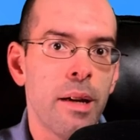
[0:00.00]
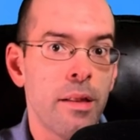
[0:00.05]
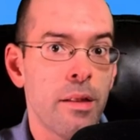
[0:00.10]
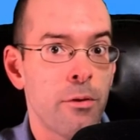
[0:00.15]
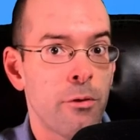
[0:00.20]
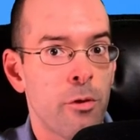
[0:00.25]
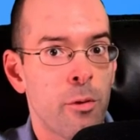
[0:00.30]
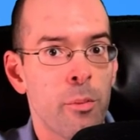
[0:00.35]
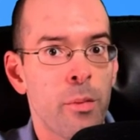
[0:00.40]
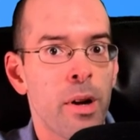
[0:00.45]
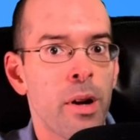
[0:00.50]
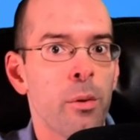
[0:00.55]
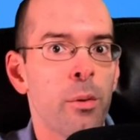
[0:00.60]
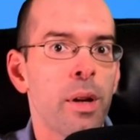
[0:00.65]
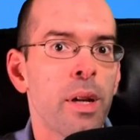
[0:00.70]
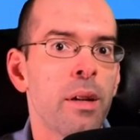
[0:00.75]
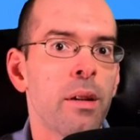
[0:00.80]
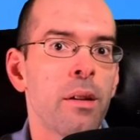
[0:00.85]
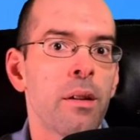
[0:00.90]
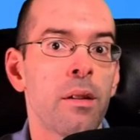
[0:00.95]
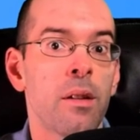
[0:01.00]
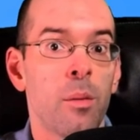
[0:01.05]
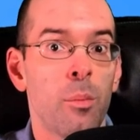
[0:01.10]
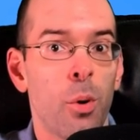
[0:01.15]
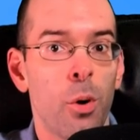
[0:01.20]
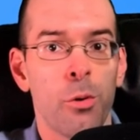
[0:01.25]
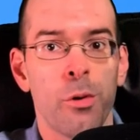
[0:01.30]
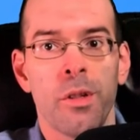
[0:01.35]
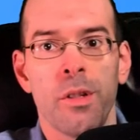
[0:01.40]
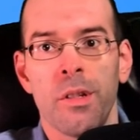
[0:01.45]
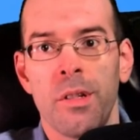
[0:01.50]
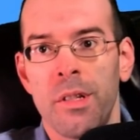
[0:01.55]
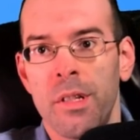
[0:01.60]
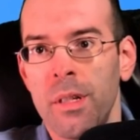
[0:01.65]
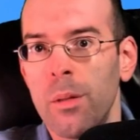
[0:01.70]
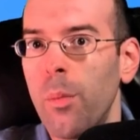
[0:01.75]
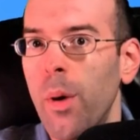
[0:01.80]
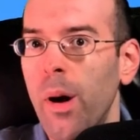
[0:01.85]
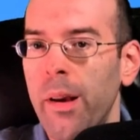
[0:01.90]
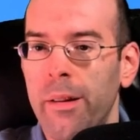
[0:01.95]
then from there we can compose in
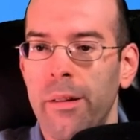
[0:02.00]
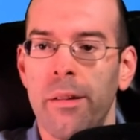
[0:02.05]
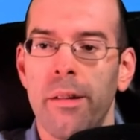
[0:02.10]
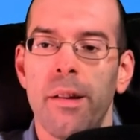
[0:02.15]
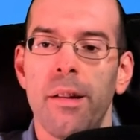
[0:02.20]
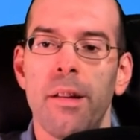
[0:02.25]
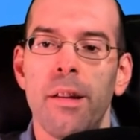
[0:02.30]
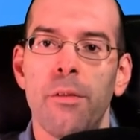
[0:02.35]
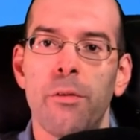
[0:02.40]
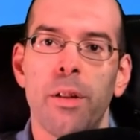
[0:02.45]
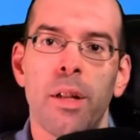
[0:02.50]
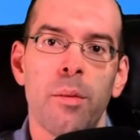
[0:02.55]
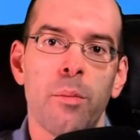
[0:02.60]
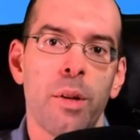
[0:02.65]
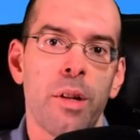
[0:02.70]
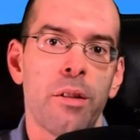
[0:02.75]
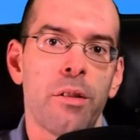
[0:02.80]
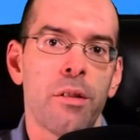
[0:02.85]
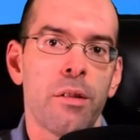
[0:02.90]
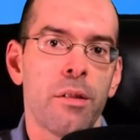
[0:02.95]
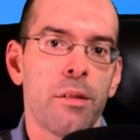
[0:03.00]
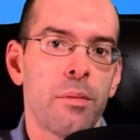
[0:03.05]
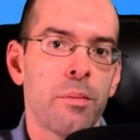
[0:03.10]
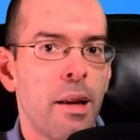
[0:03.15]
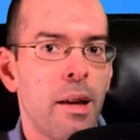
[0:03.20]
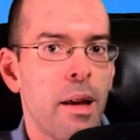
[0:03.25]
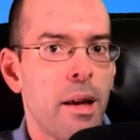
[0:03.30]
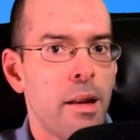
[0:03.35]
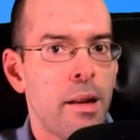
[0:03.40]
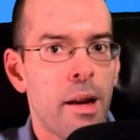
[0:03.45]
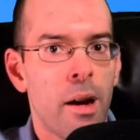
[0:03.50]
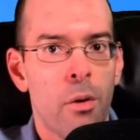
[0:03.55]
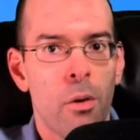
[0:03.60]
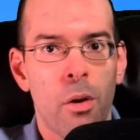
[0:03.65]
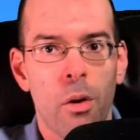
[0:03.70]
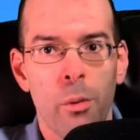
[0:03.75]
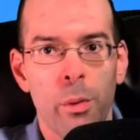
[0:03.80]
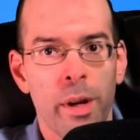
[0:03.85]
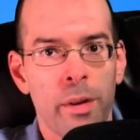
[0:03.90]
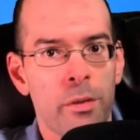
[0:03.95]
C minor and E flat major. And now
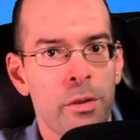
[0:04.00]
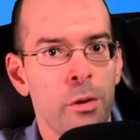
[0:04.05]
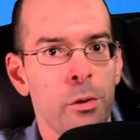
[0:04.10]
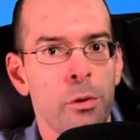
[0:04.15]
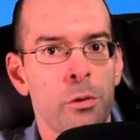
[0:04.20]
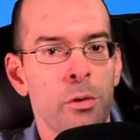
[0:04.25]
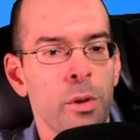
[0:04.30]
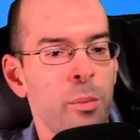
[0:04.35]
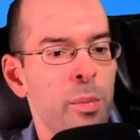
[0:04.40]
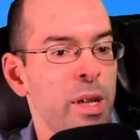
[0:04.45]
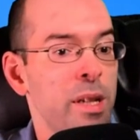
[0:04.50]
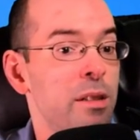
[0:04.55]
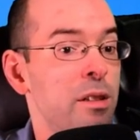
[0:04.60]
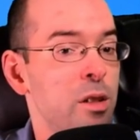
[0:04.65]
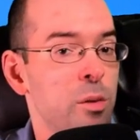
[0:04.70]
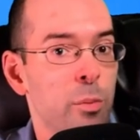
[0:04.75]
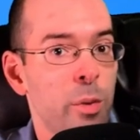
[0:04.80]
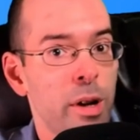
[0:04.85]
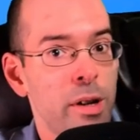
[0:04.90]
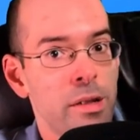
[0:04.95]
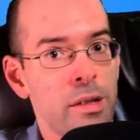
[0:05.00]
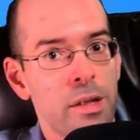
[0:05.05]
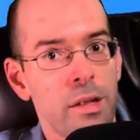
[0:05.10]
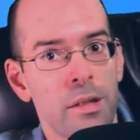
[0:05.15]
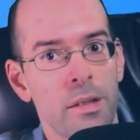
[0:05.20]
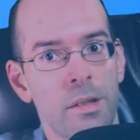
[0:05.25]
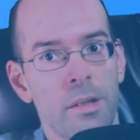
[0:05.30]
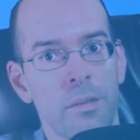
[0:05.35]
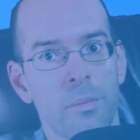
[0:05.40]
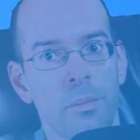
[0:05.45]
all we have to do is repeat this process.